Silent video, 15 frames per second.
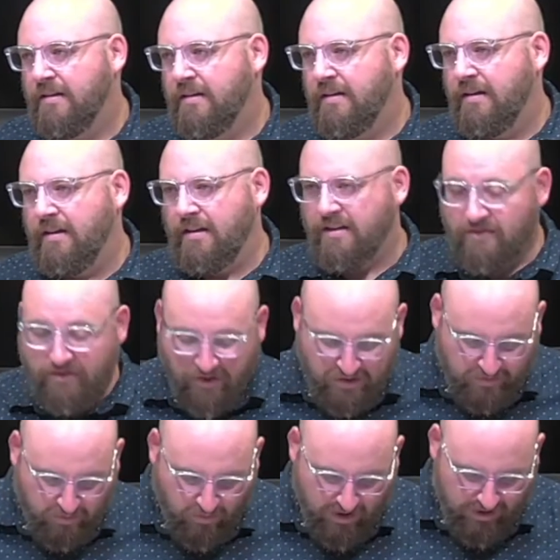And in
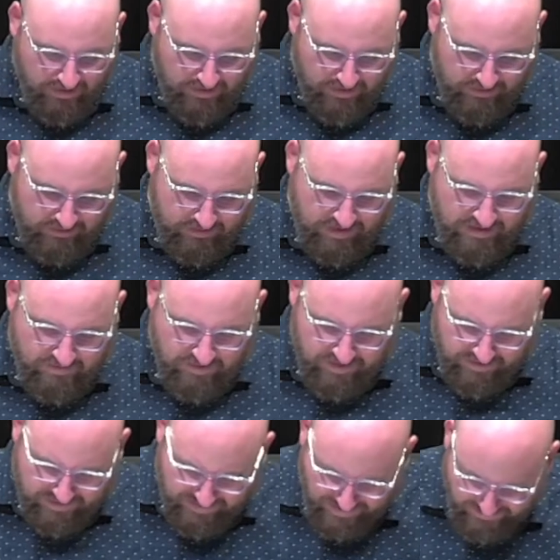verse 1, David
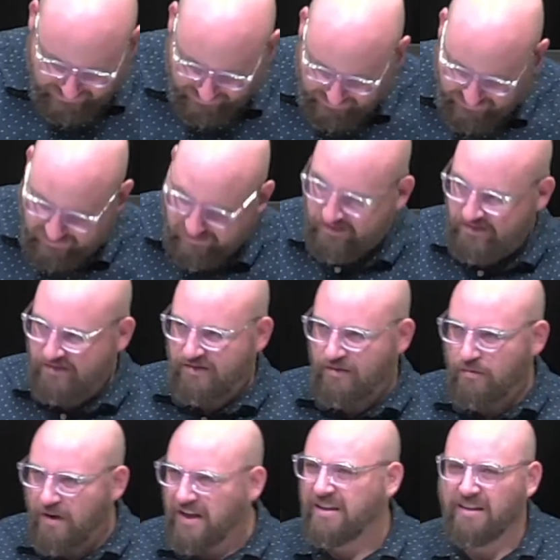assesses the
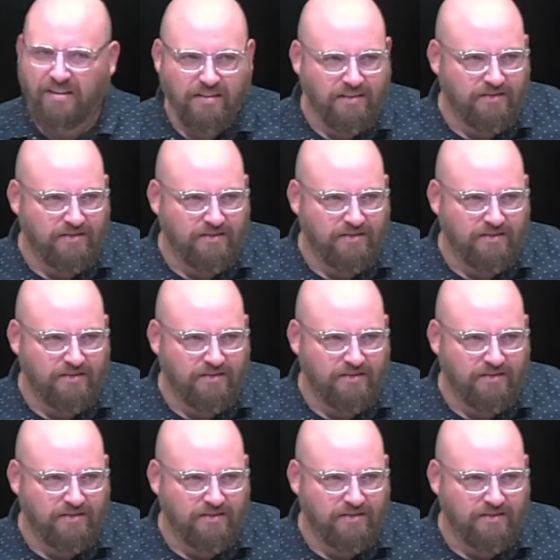wicked